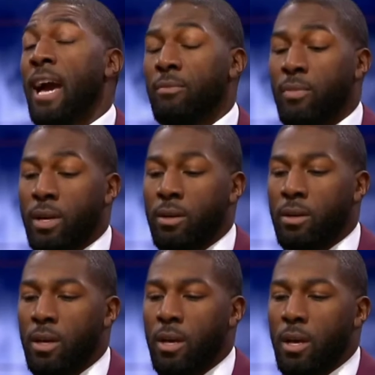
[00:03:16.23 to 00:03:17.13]
gotten
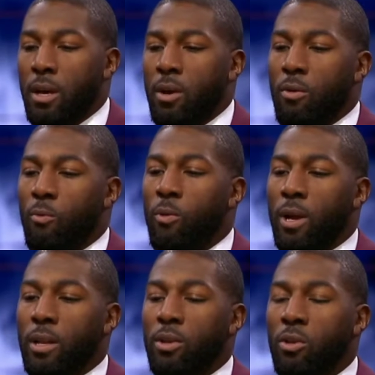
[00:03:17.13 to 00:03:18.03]
better.
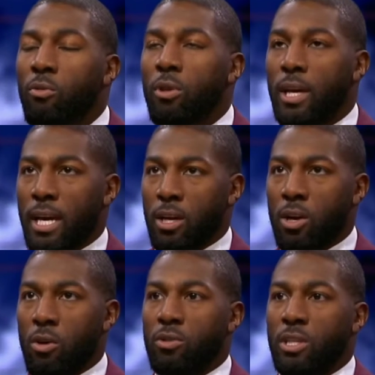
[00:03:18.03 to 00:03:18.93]
When you look at a
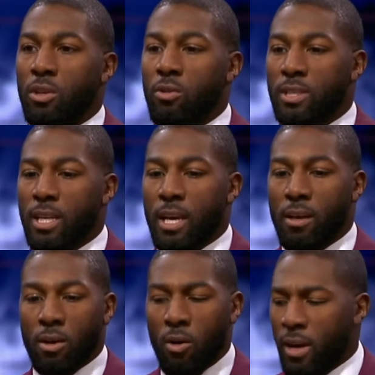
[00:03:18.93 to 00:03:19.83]
coach and you
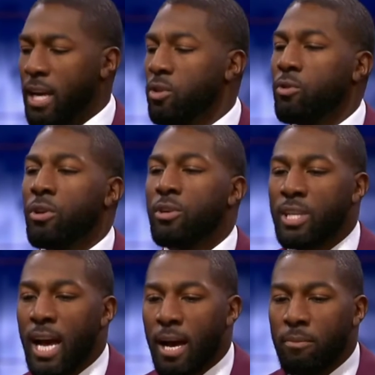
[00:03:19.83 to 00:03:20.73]
say, okay, do your
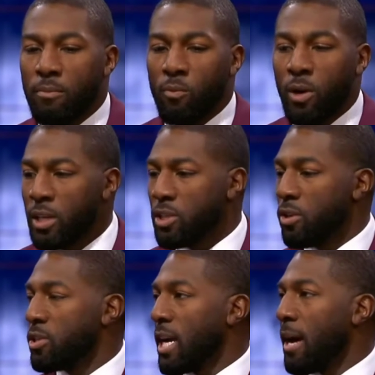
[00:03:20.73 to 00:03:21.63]
job. What is
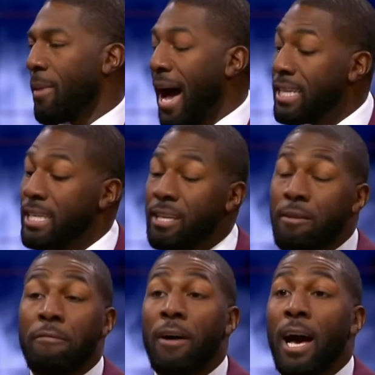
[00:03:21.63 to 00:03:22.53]
your job?
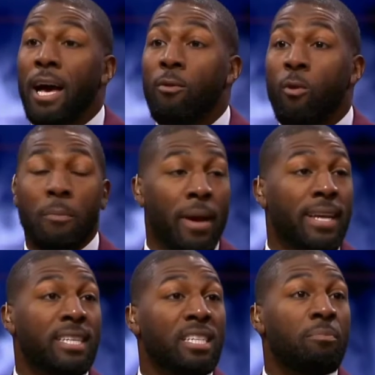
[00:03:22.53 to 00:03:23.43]
Identify what
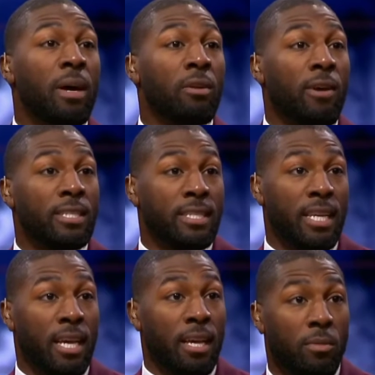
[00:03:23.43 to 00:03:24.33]
makes us better as a
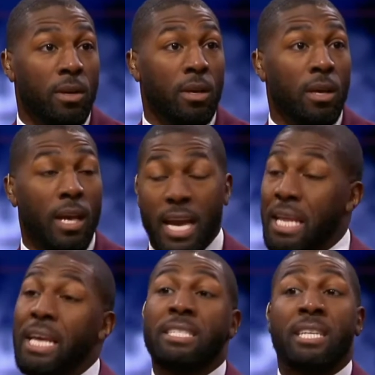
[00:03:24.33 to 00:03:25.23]
team.
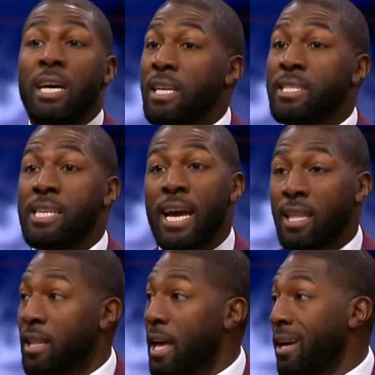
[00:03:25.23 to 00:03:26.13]
And he's done
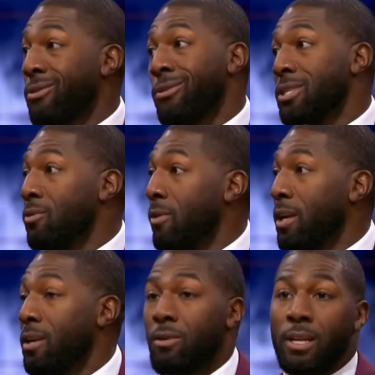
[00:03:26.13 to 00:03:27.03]
exactly that. Chris, you
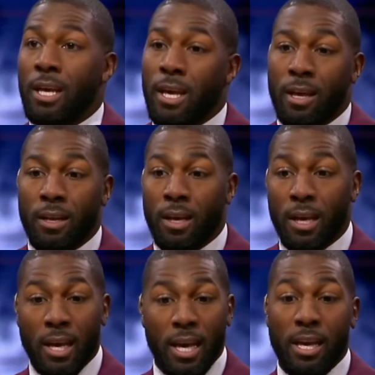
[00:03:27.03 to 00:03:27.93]
hit it on the head.
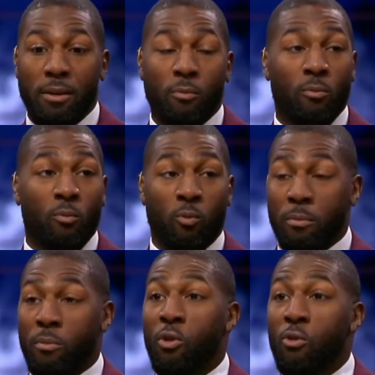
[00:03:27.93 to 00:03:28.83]
He
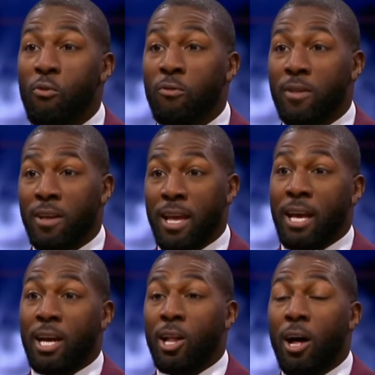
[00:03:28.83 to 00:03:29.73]
removed
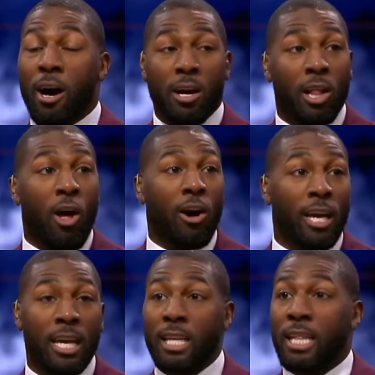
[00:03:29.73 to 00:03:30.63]
and
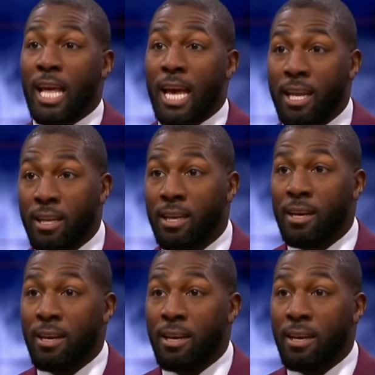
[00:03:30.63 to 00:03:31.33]
unclogging the lane,